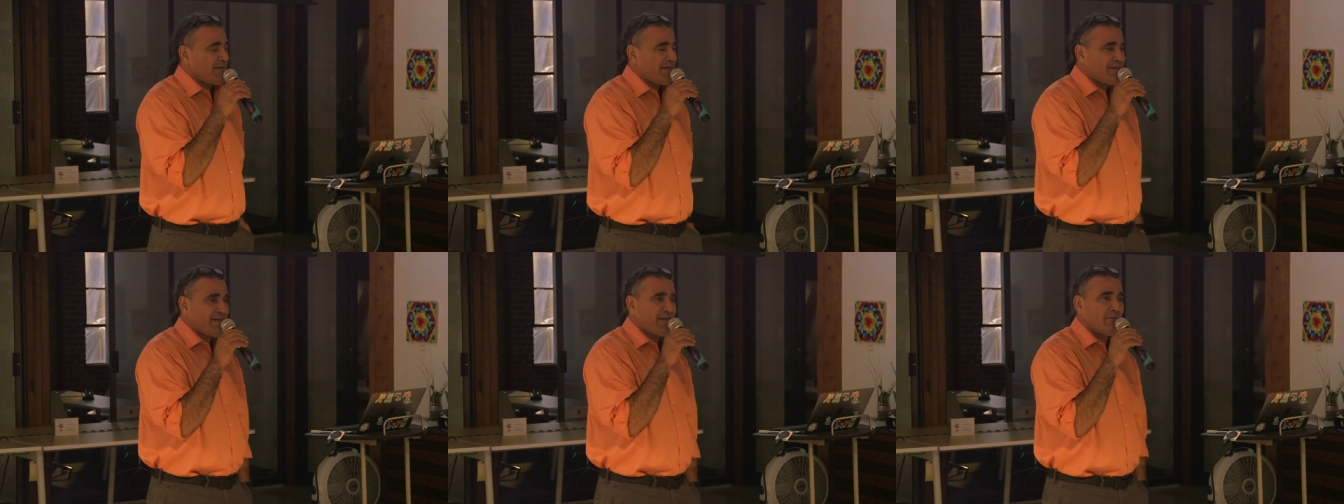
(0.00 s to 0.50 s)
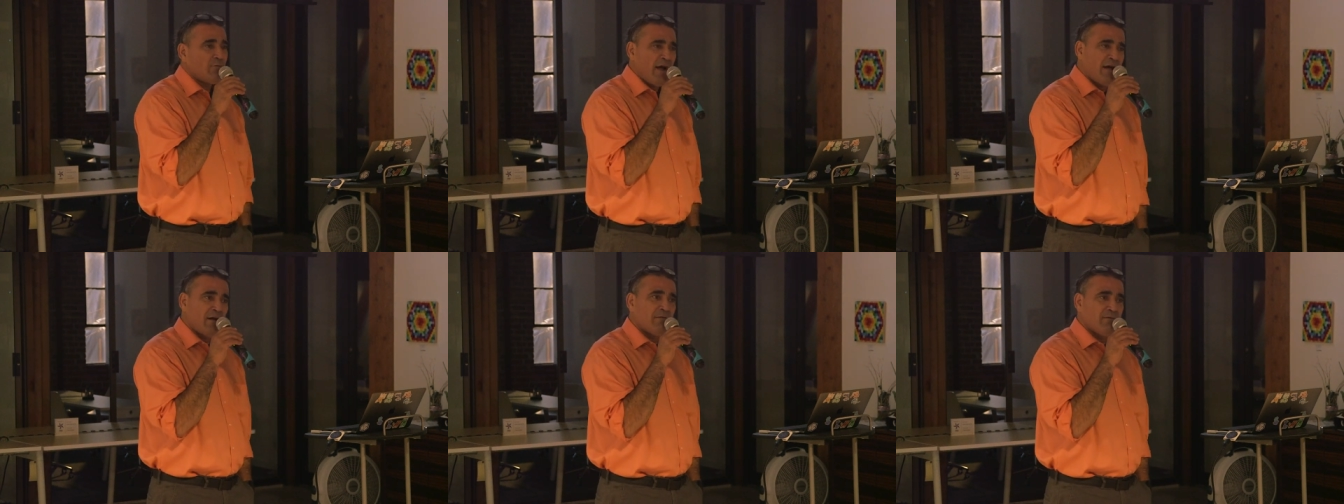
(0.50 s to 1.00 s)
that said,
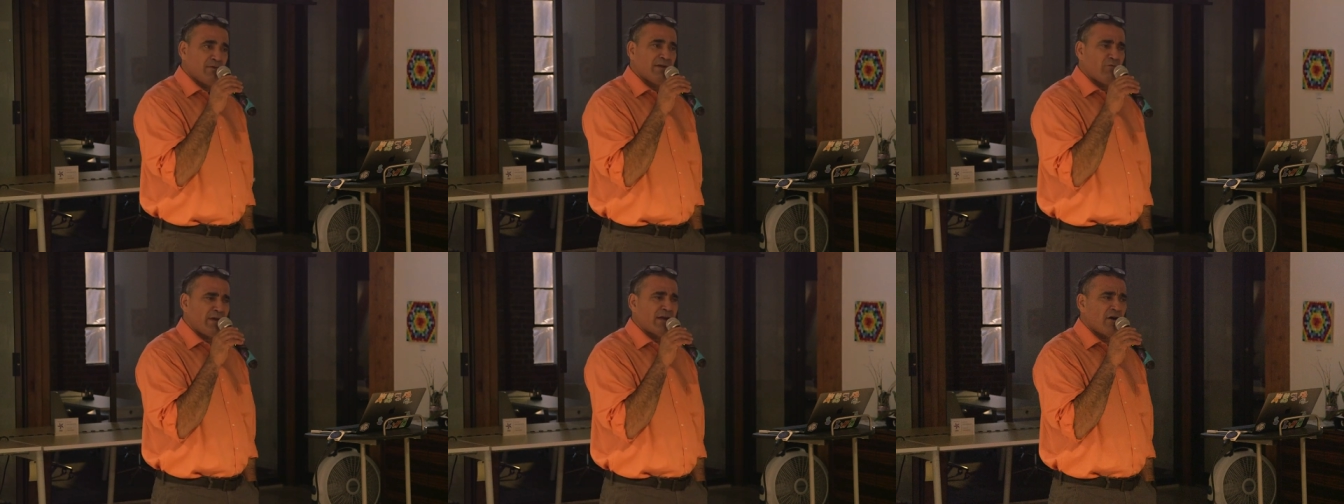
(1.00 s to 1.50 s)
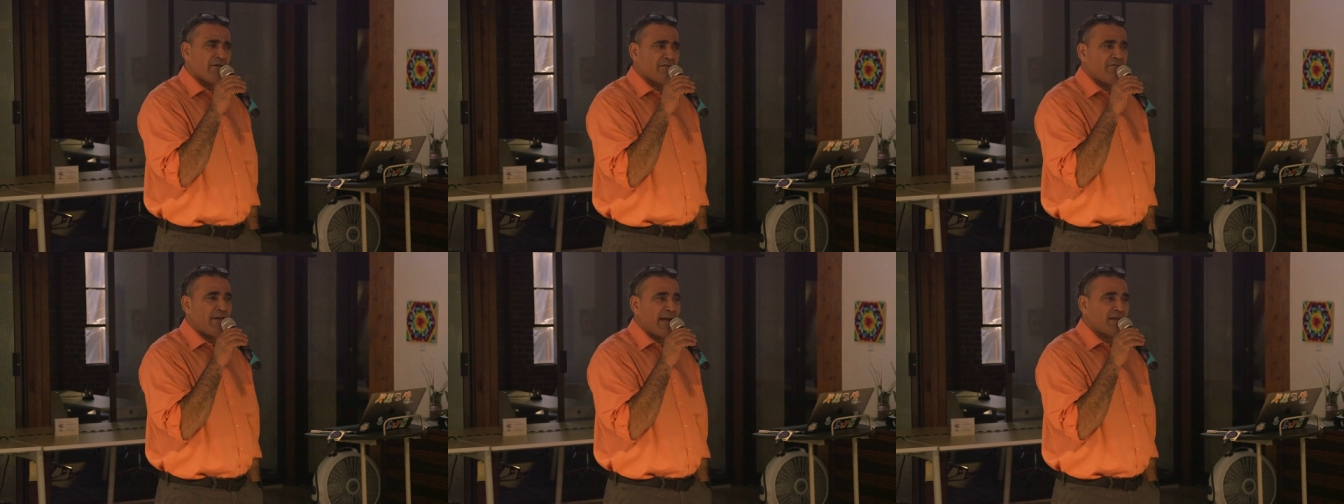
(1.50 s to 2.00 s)
wow, we, we are
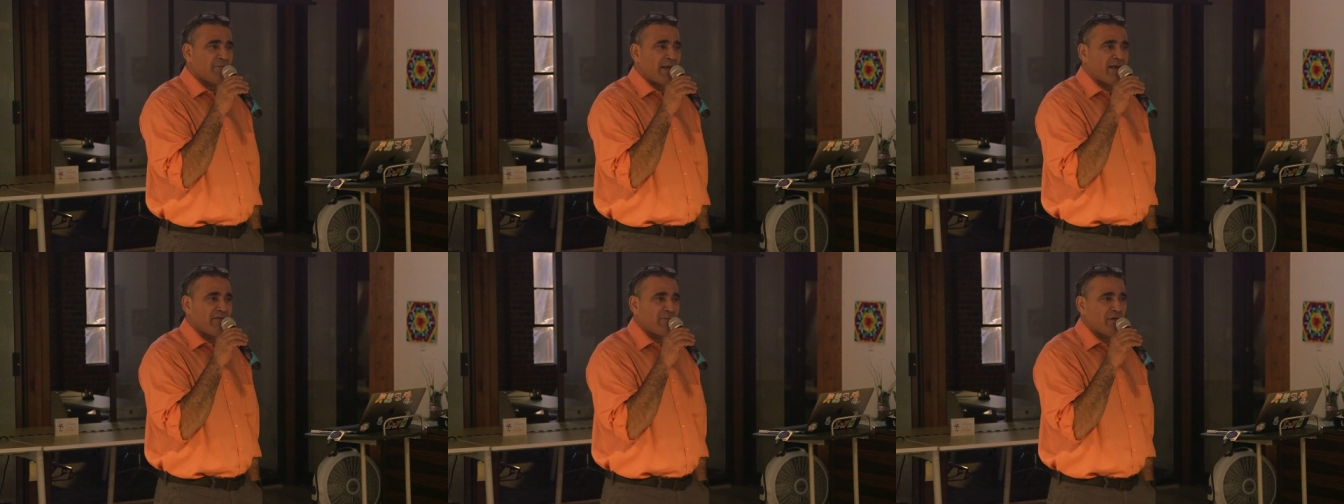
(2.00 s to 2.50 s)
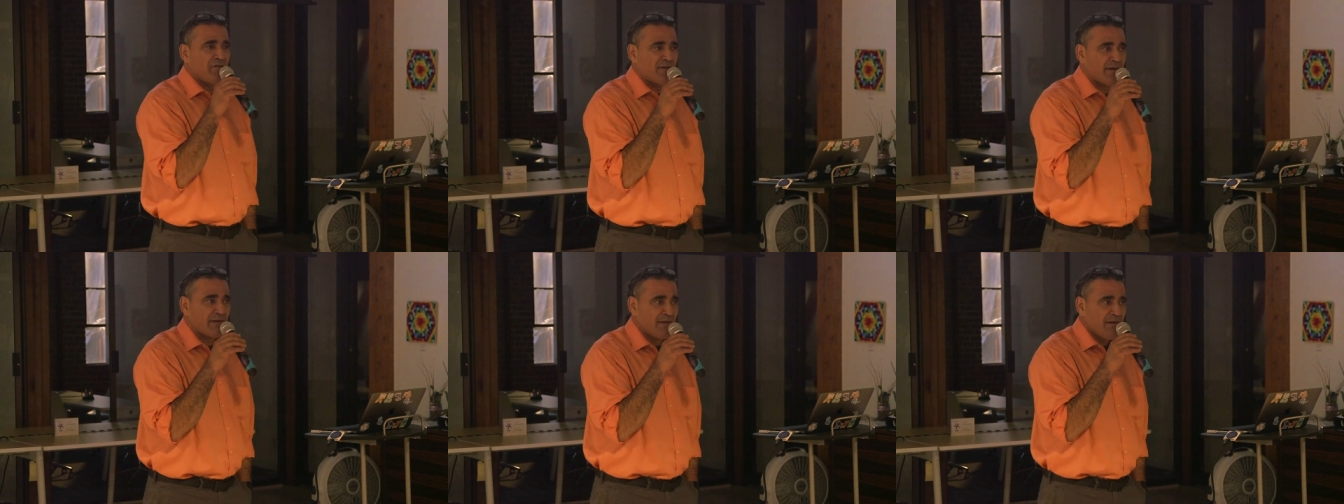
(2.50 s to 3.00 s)
in fact made of
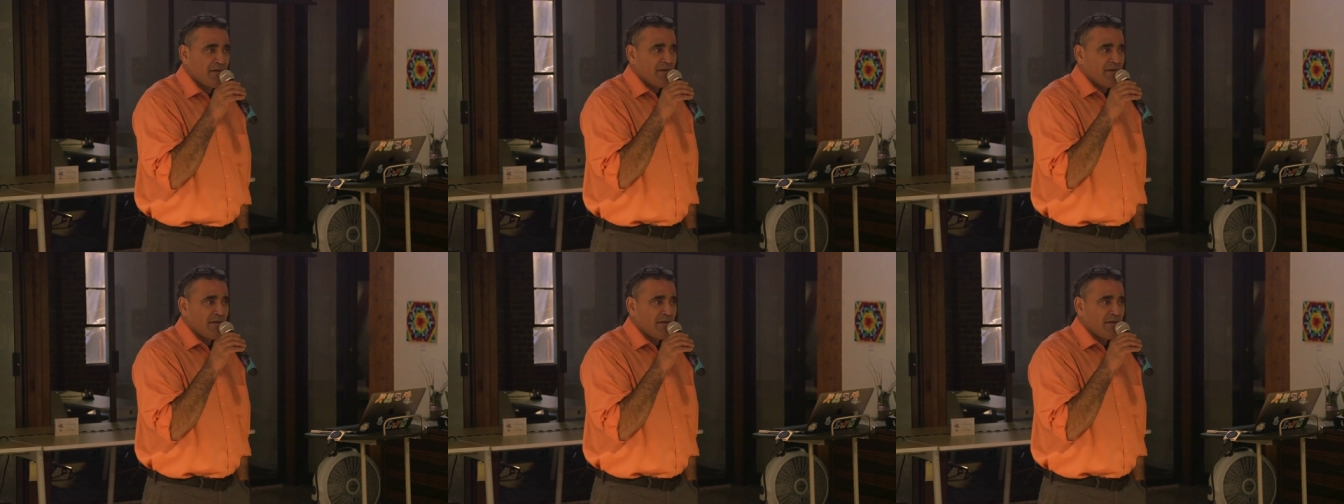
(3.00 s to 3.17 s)
music.